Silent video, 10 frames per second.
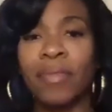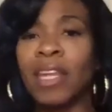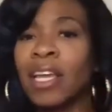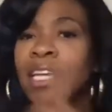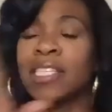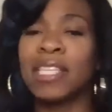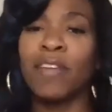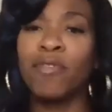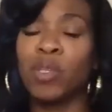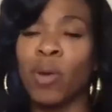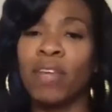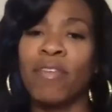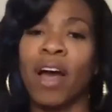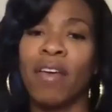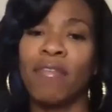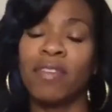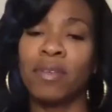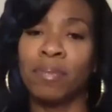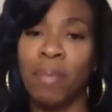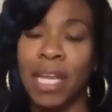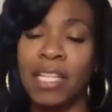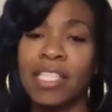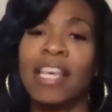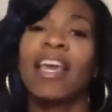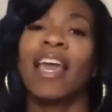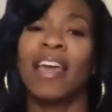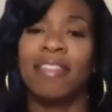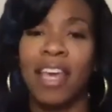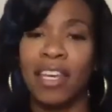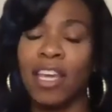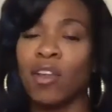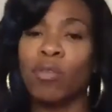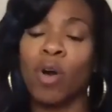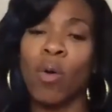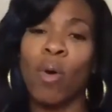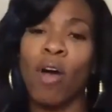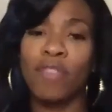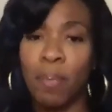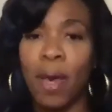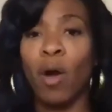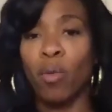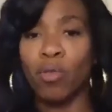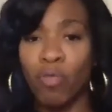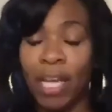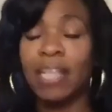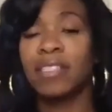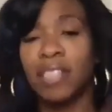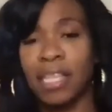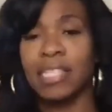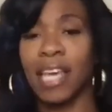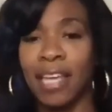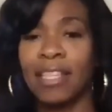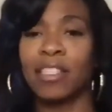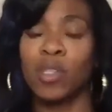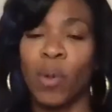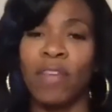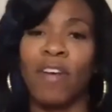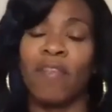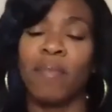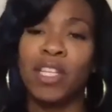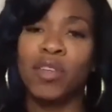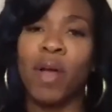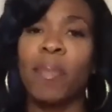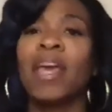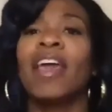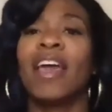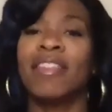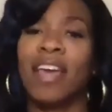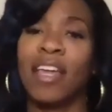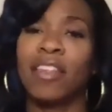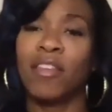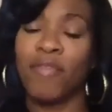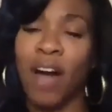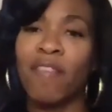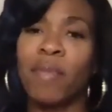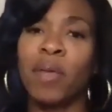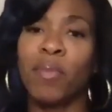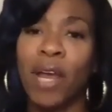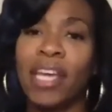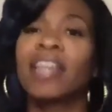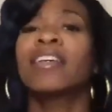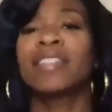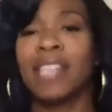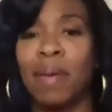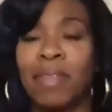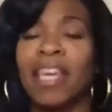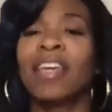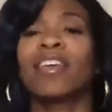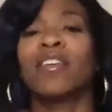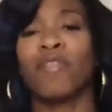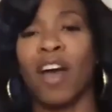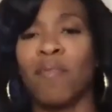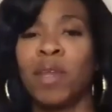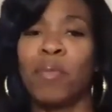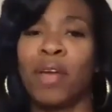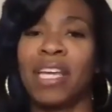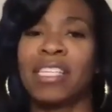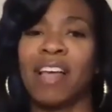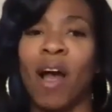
It's set for 25 minutes, and then it'll go off. The bell will ring to indicate that the 25 minutes are up, and then the 5-minute break, same thing, your 5-minute break is up.